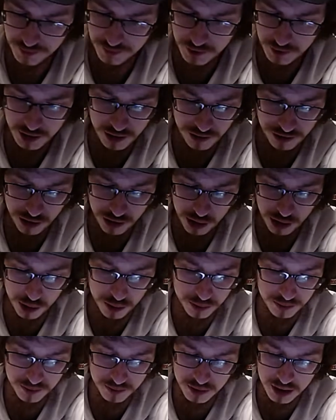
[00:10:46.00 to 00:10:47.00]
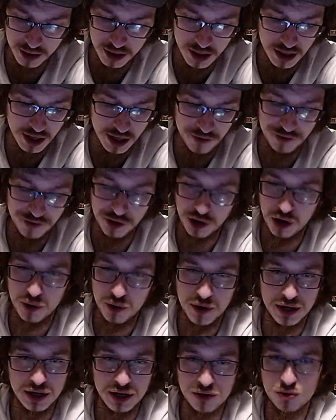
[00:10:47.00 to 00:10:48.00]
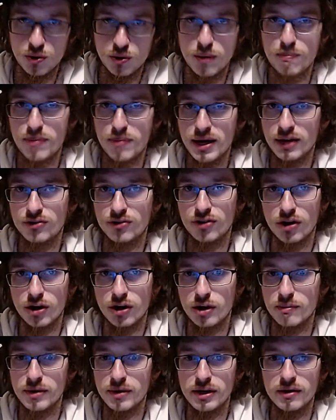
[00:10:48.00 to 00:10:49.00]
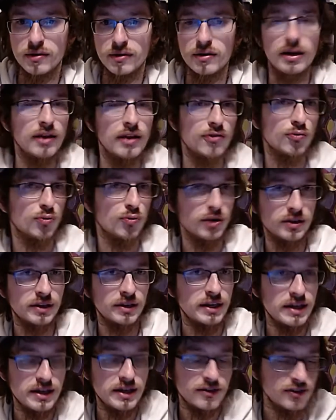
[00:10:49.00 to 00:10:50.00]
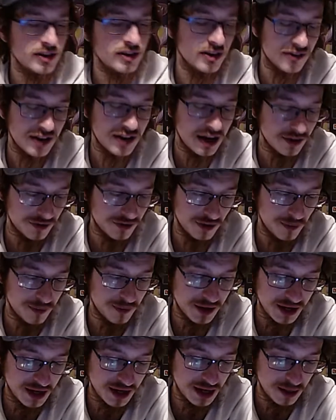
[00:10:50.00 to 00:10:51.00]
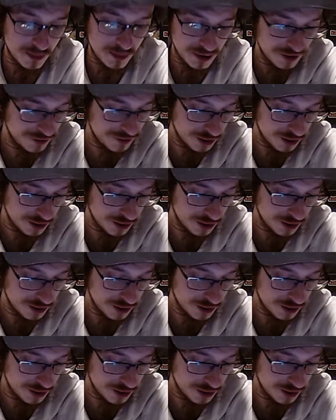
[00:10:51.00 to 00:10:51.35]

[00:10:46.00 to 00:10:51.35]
So if you're going into a big tournament, it's really easy to tech something in, but if you're